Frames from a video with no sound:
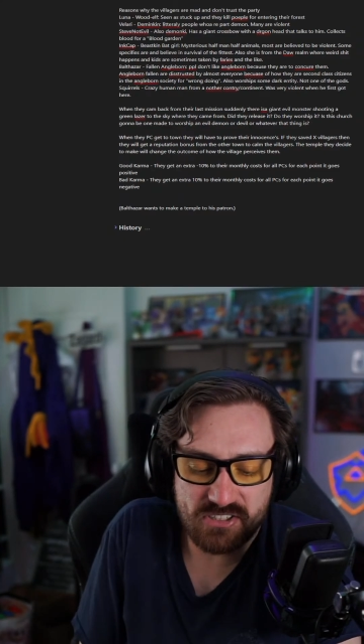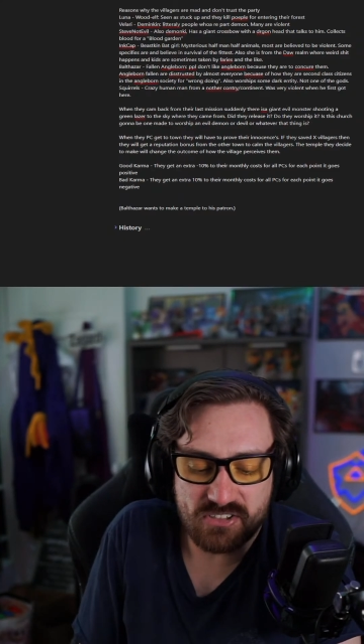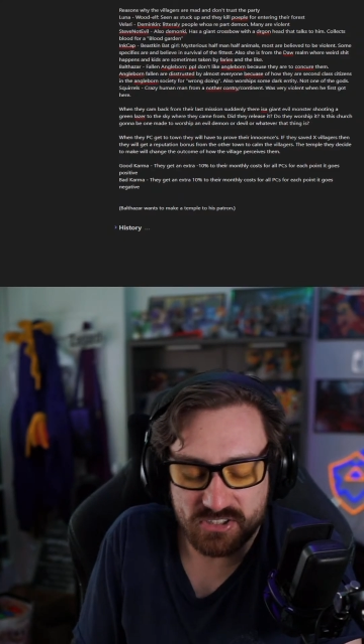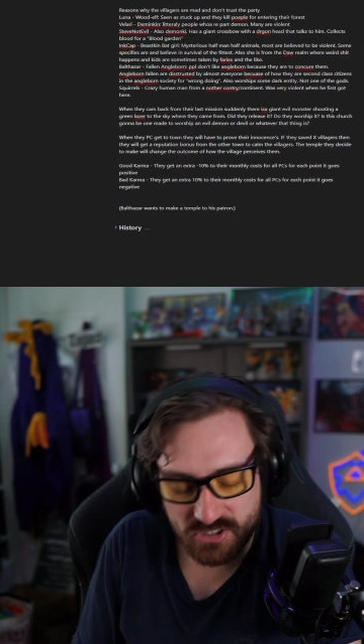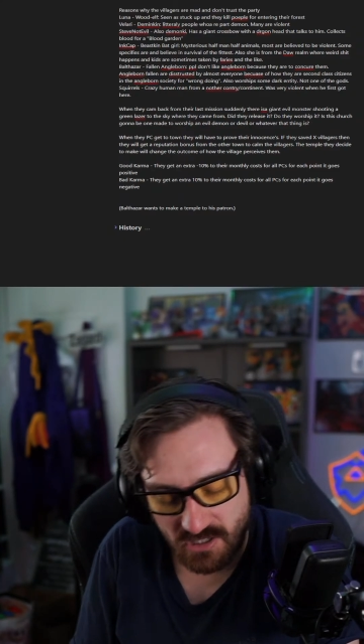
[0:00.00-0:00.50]
you're
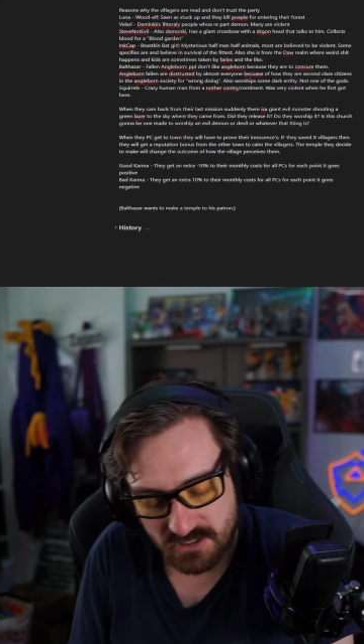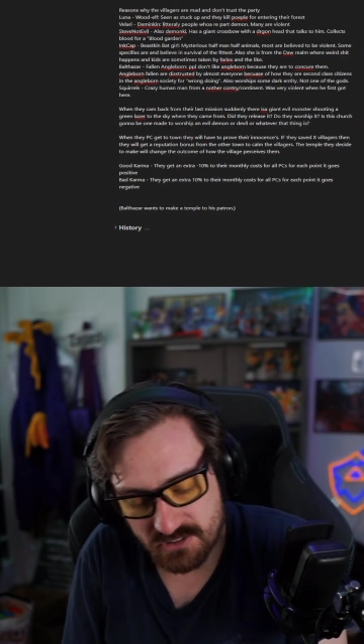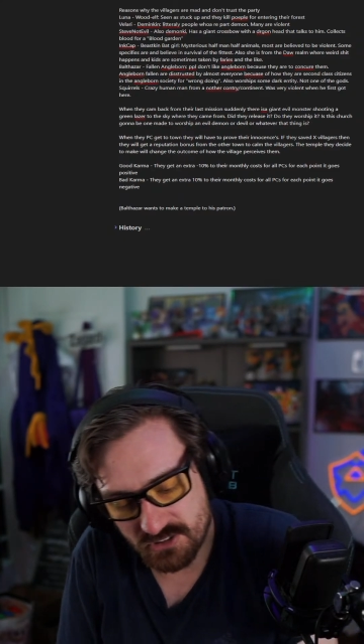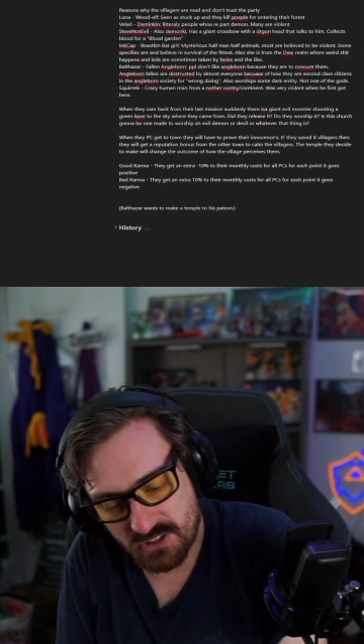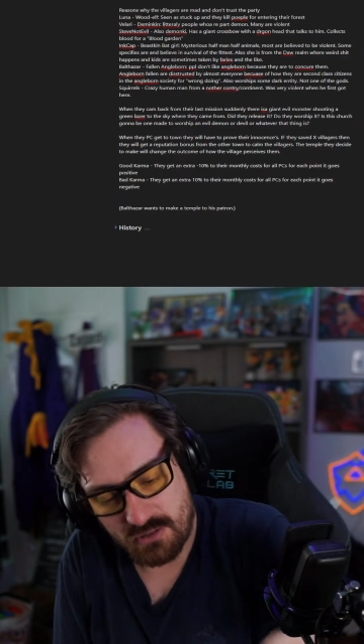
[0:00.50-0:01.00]

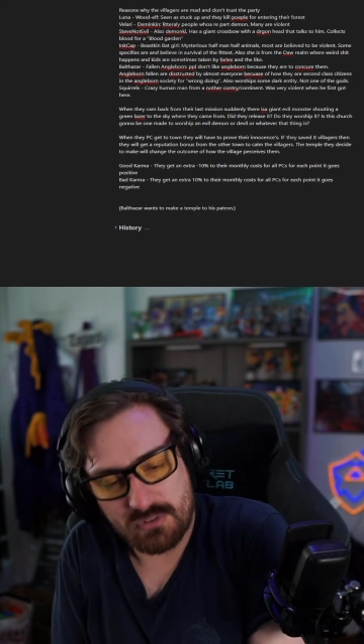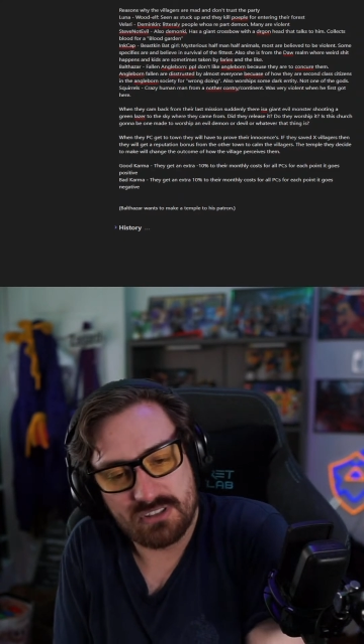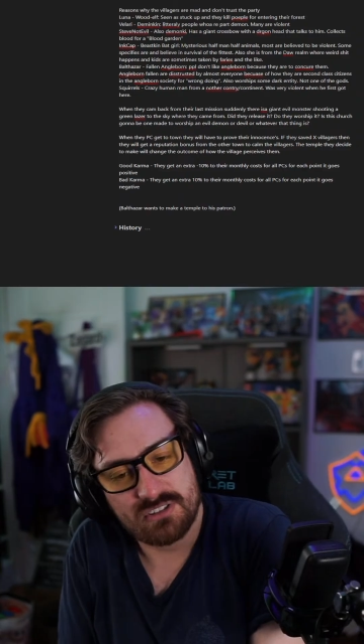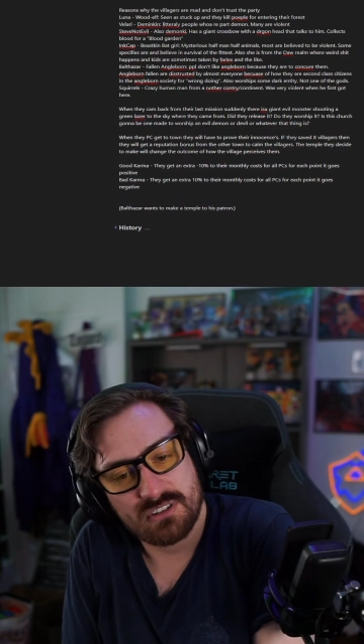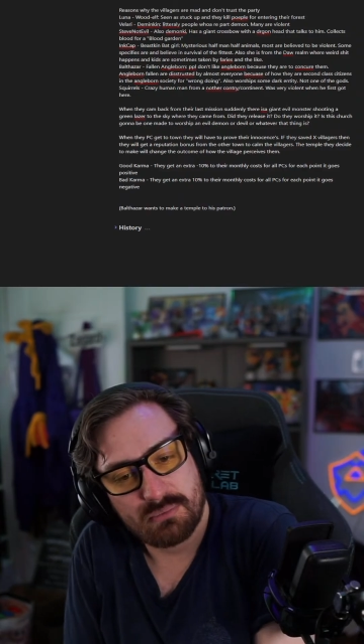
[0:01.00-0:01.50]
exhausted, you're not really
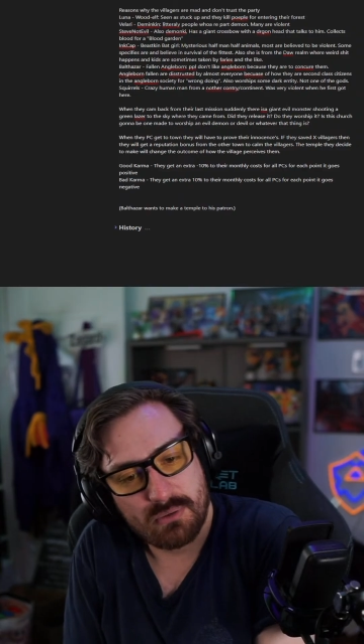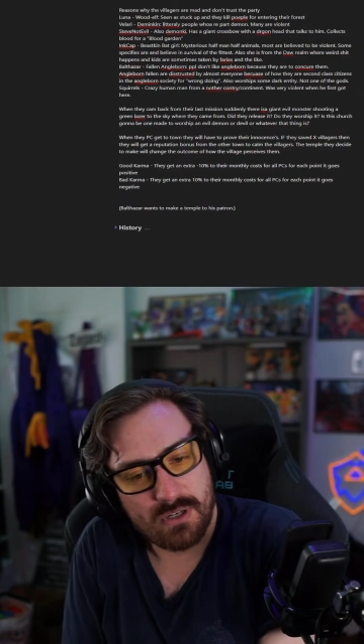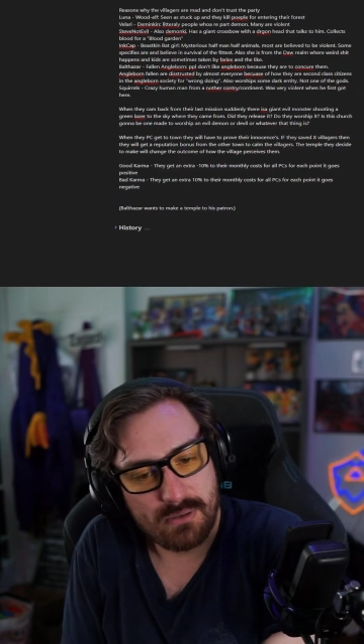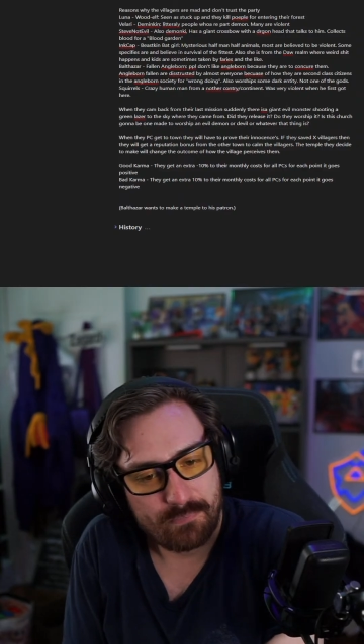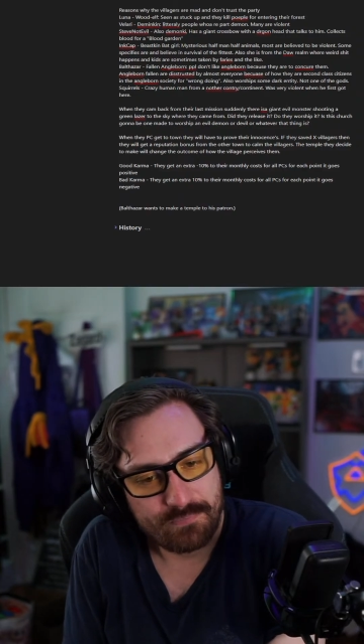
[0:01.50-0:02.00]
sleeping
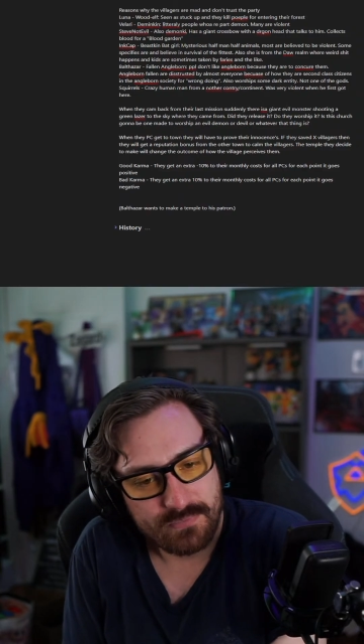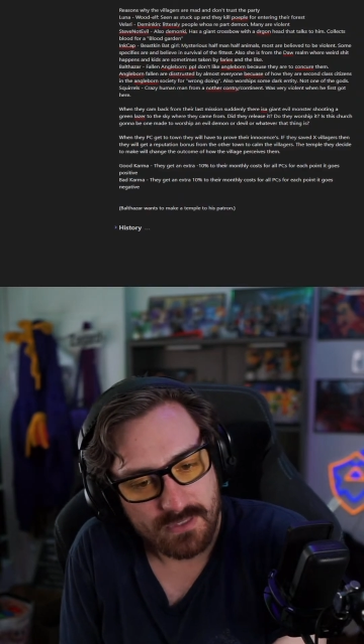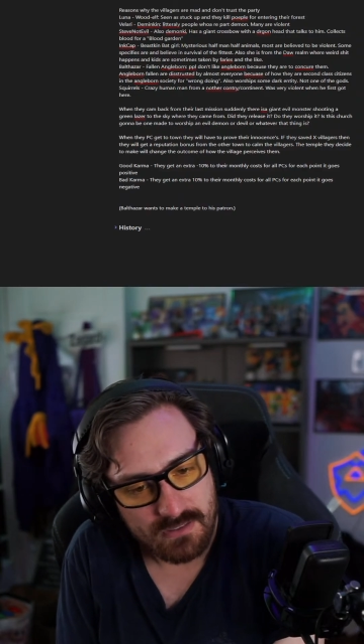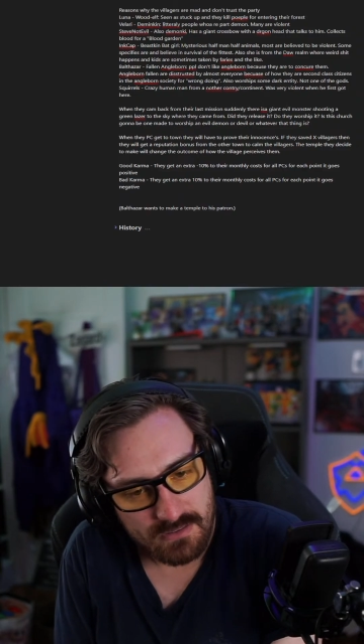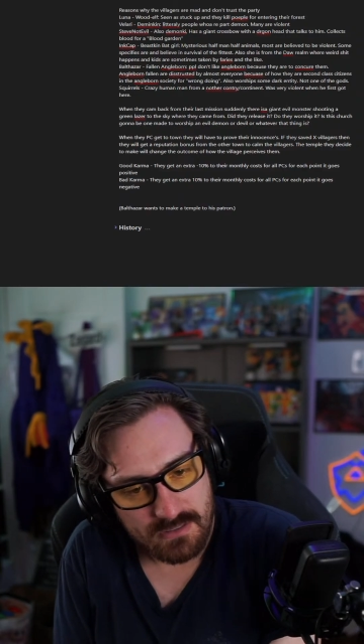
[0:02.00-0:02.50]
well.
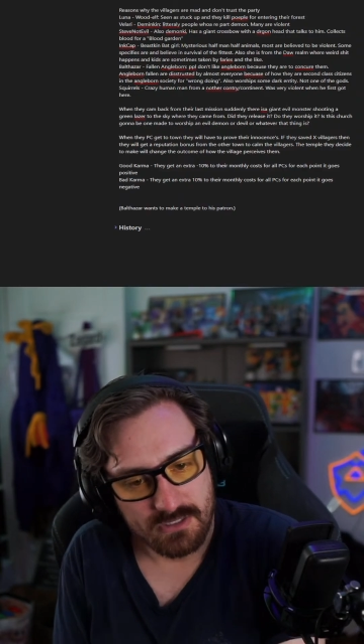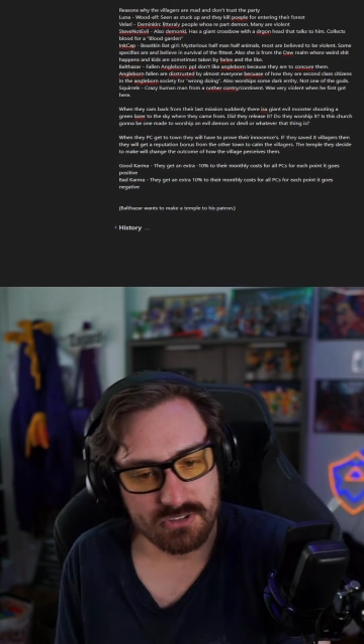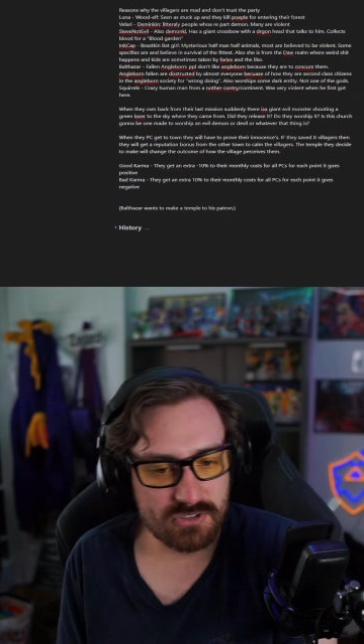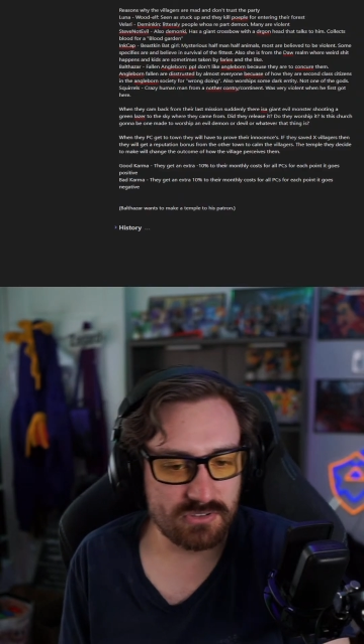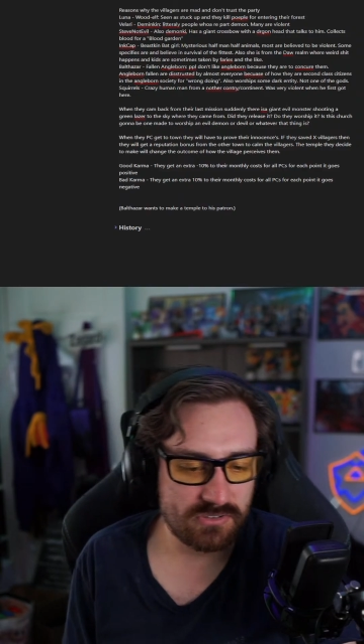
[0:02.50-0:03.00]

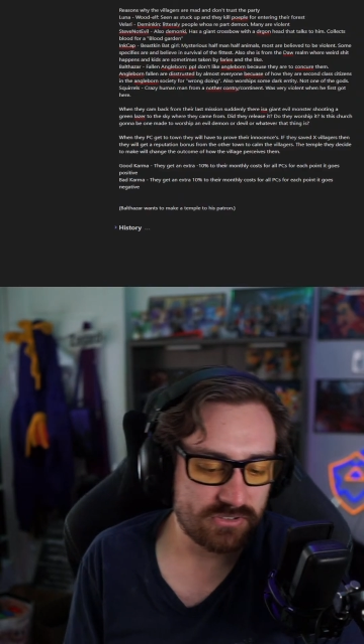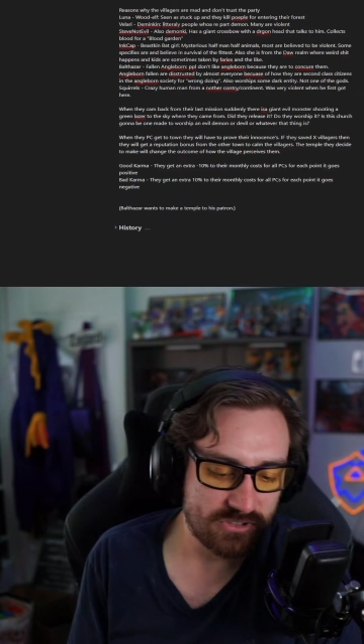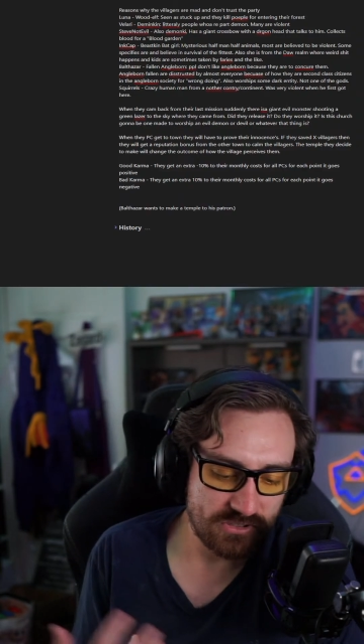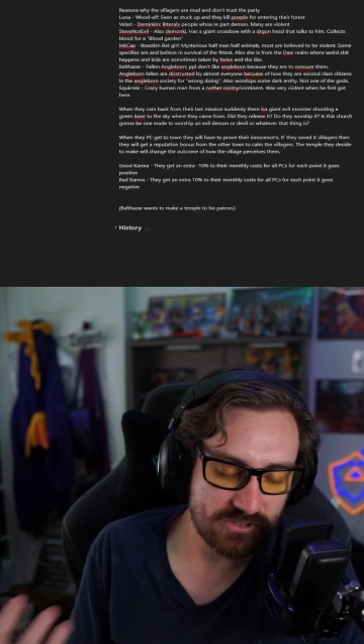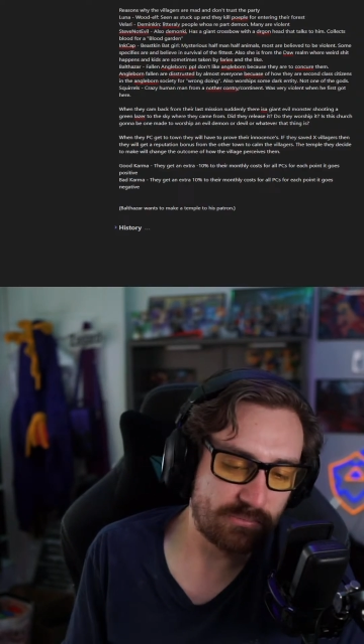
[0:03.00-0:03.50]

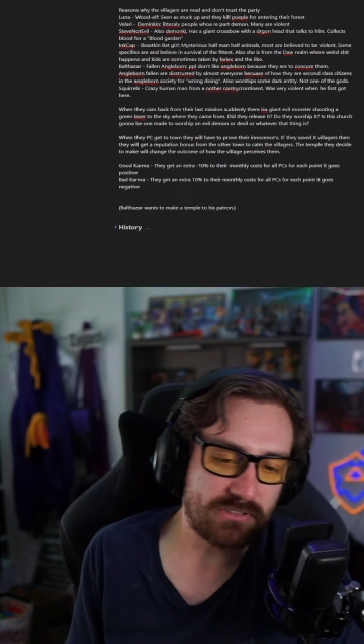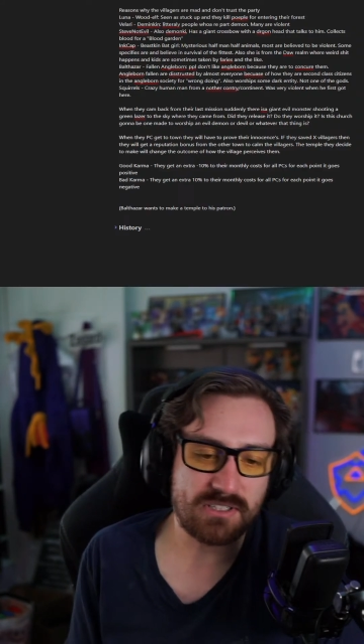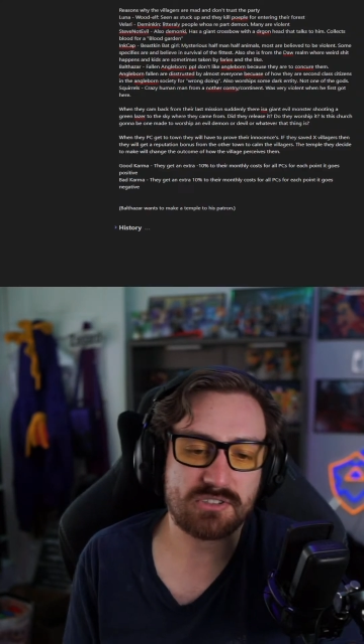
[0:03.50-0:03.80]
So you're sleeping outside.